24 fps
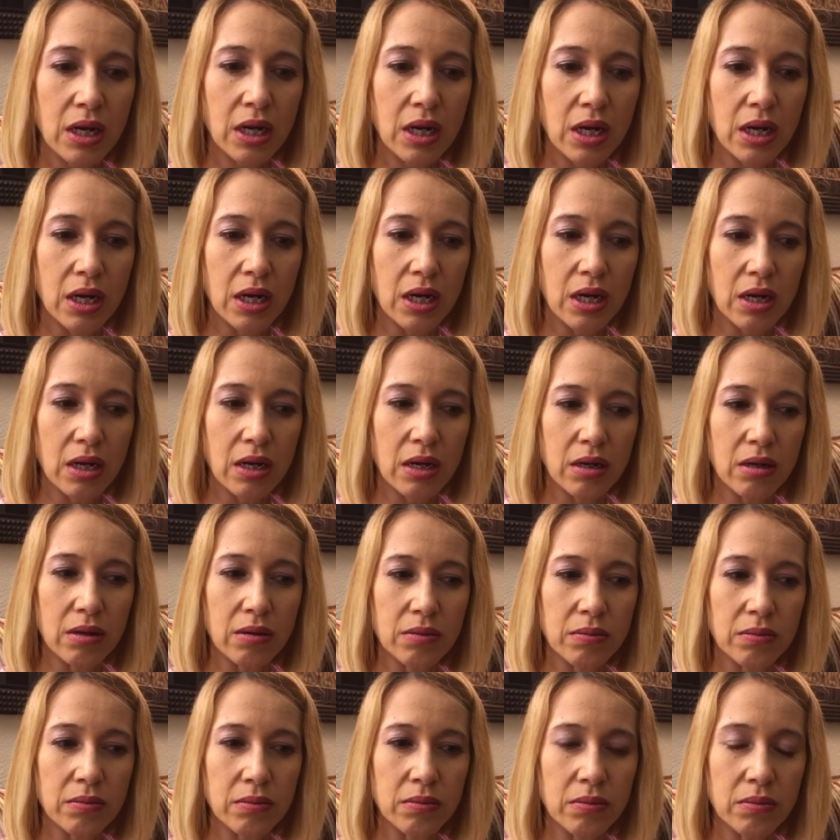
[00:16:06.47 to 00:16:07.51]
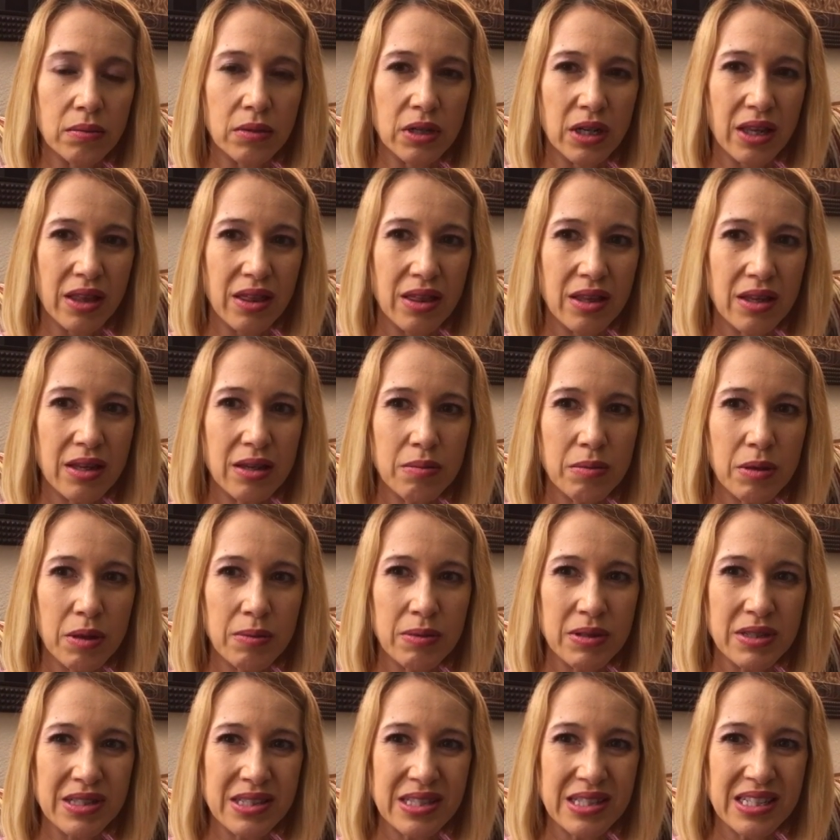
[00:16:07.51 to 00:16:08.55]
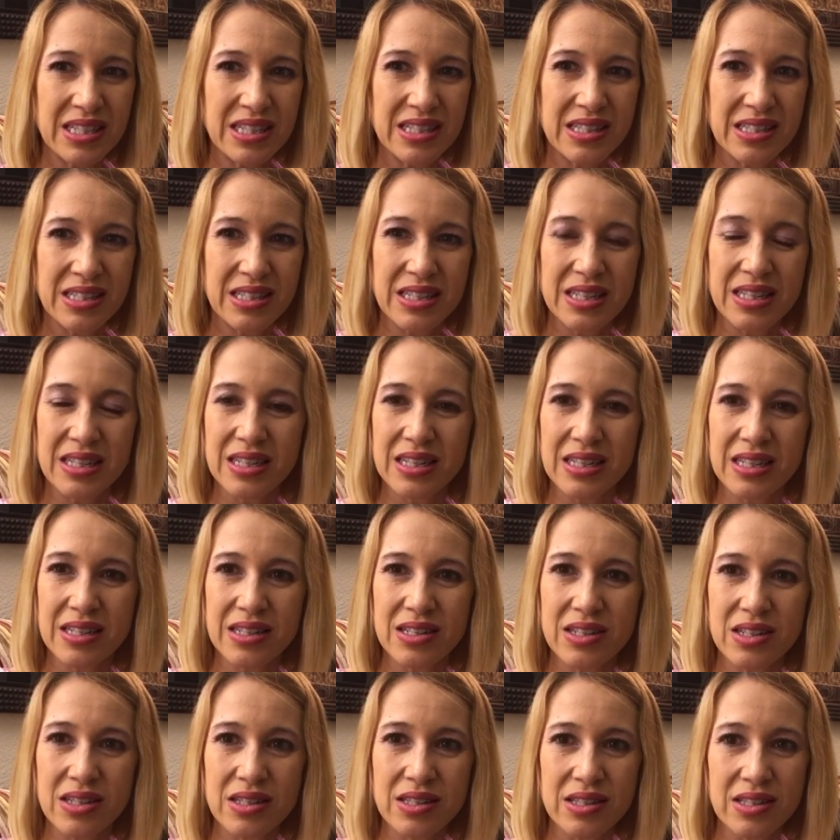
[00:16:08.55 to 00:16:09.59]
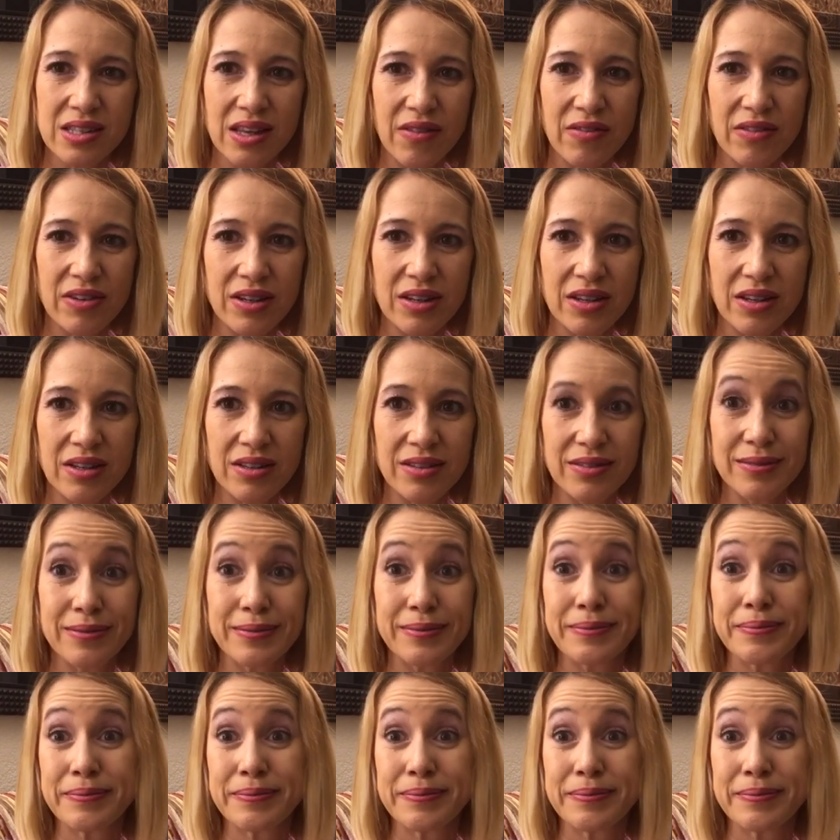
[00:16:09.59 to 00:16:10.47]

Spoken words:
I think maybe 60 to 70.